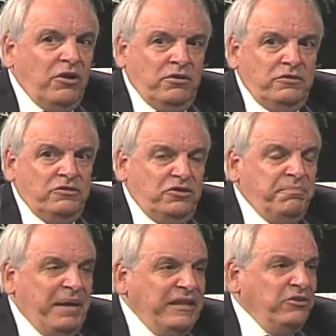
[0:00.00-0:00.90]
You
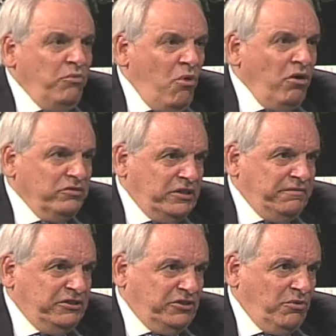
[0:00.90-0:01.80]
should paint the walls
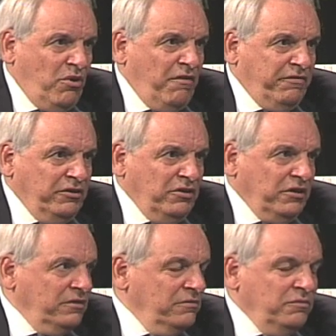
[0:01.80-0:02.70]
every so often.
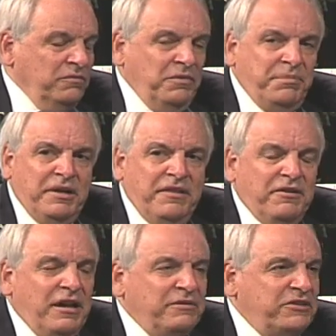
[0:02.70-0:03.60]
Look, we've been in
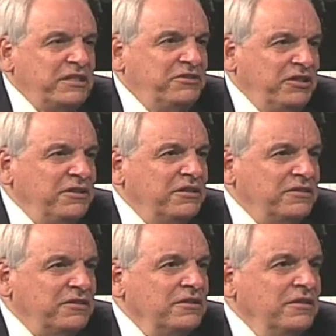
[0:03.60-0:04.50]
there now 6
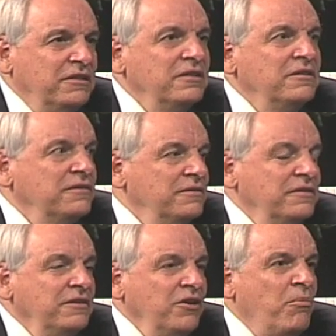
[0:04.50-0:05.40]
years.
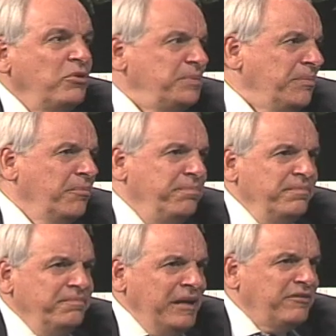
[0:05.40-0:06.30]
You know, most people
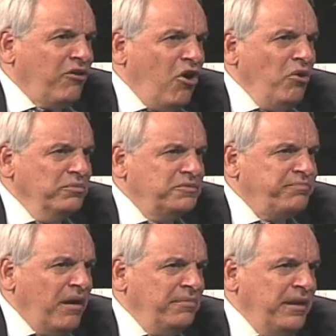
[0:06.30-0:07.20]
paint their homes
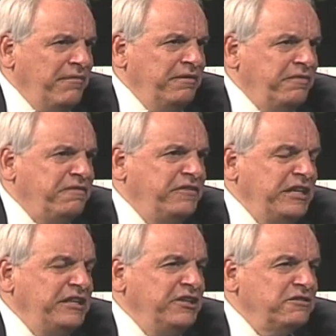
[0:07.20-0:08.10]
probably every
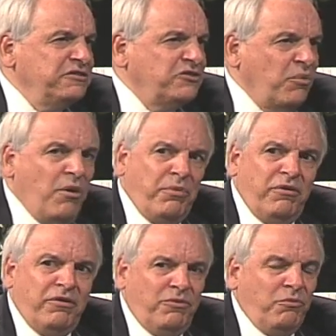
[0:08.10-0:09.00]
15 years or so. Well,
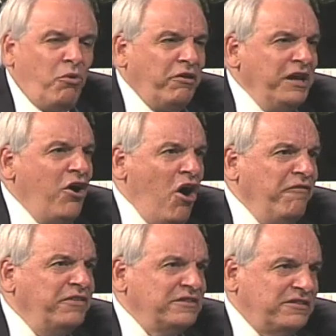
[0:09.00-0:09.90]
we're a working
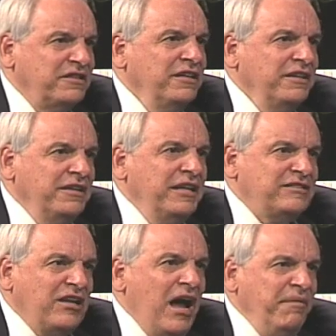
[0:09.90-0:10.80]
office. It's
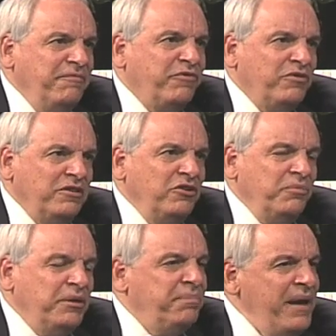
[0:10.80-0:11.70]
time for a little
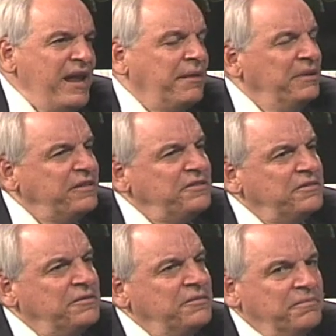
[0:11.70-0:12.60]
bit of paint. I mean, that's
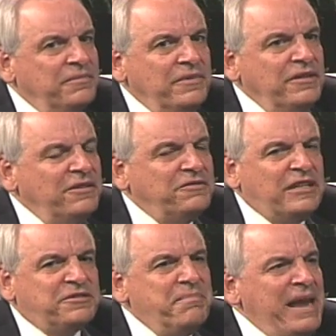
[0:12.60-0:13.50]

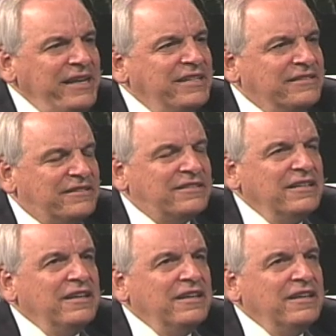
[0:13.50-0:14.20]
maintenance.